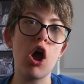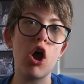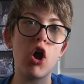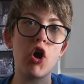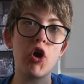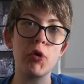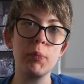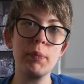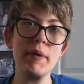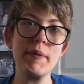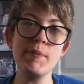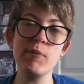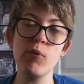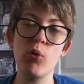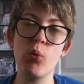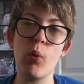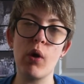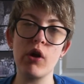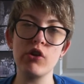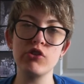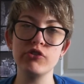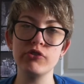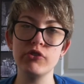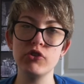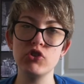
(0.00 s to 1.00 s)
are people
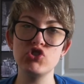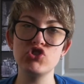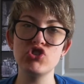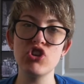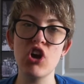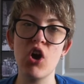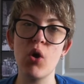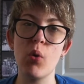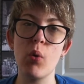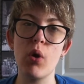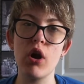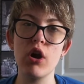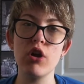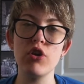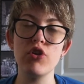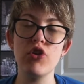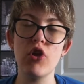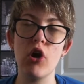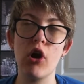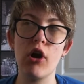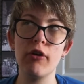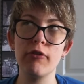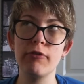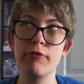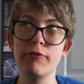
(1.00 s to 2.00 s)
watching the show
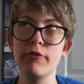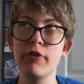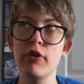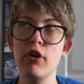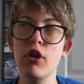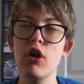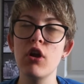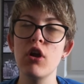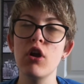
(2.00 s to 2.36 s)
enough